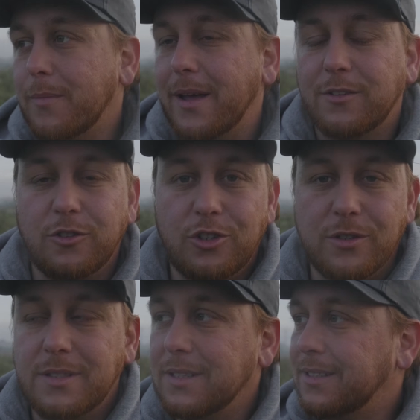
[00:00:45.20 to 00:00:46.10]

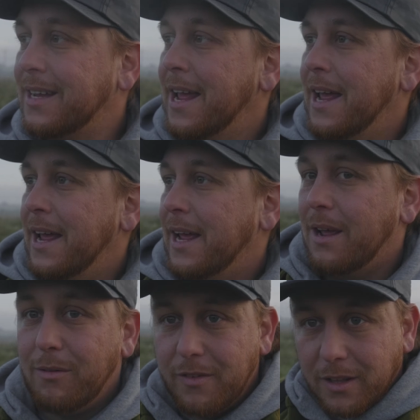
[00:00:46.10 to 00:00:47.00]
Massachusetts.
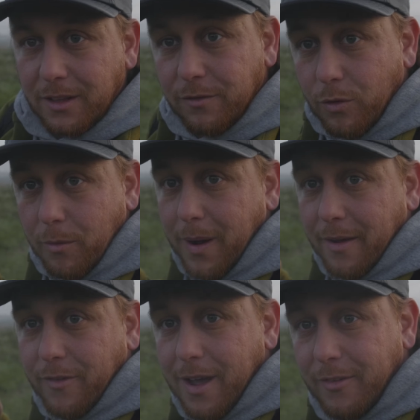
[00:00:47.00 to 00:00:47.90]
And we've got the
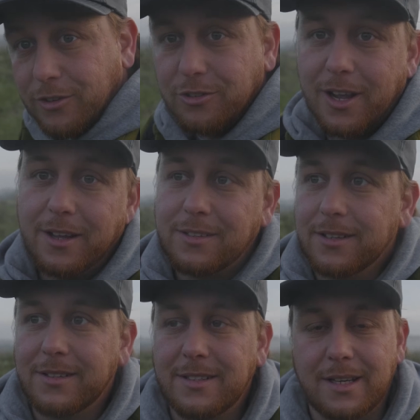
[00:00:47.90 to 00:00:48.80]
4x5, as you guys
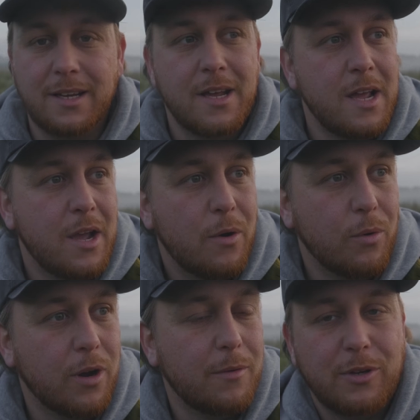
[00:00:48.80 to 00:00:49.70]
can see.
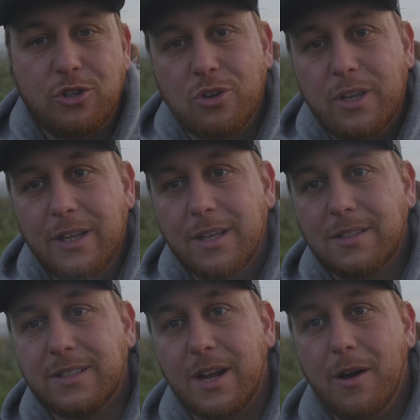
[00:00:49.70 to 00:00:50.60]
We're gonna be shooting
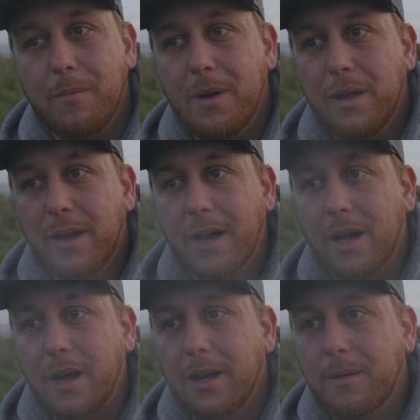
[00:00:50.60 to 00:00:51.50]
some
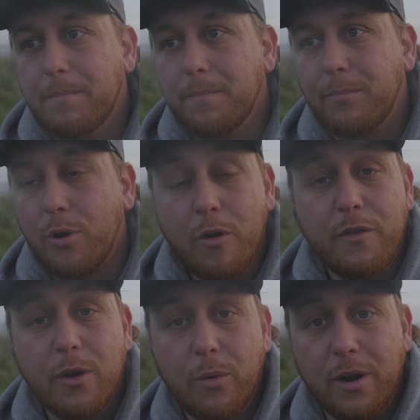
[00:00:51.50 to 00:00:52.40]

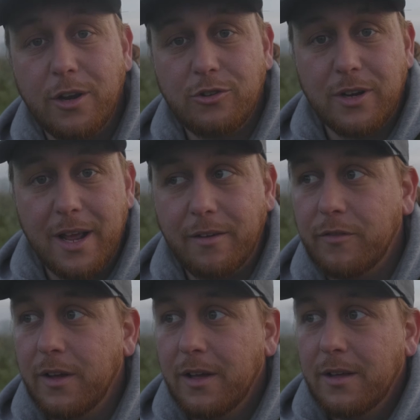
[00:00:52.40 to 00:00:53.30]
Provia 100F,
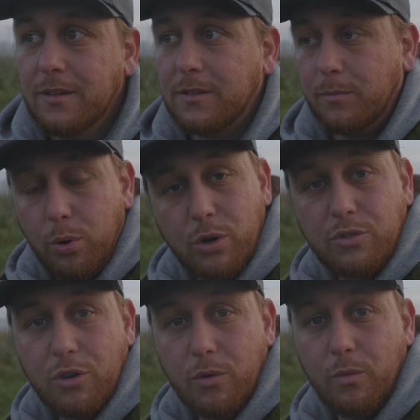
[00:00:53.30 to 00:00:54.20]
some
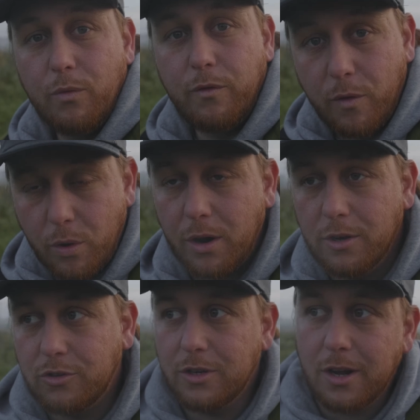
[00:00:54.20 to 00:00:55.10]
Portra
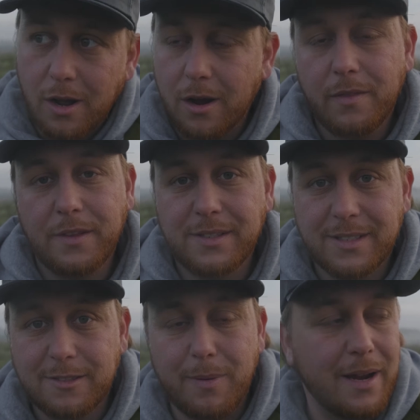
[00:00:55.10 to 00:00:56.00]
400 on the
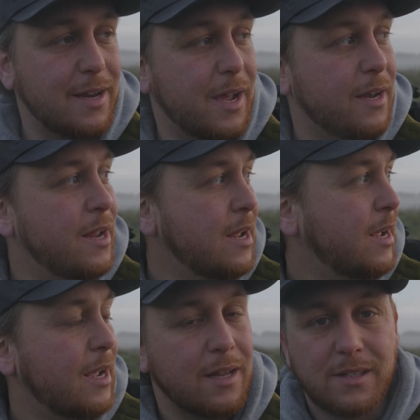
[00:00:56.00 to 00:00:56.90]
6x9,
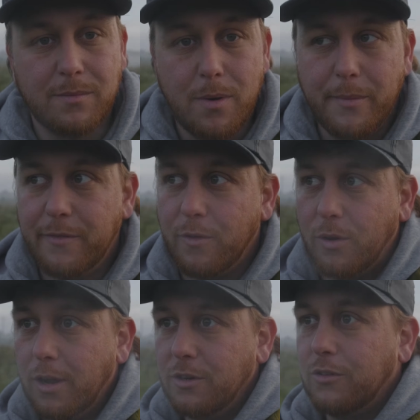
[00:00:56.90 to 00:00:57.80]
and some Mummy
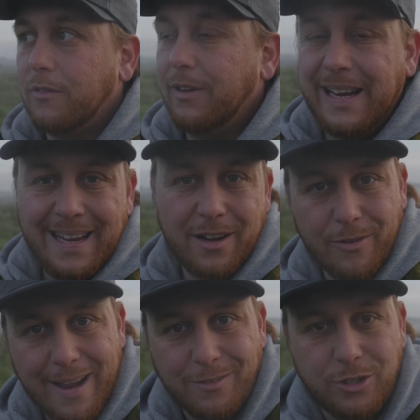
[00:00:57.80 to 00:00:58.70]
400 if we can get
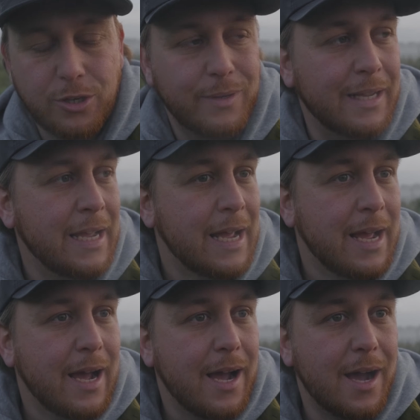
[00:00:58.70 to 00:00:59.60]
around to it.
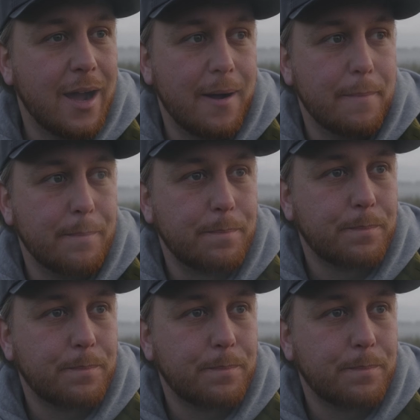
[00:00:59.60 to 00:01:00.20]
I'm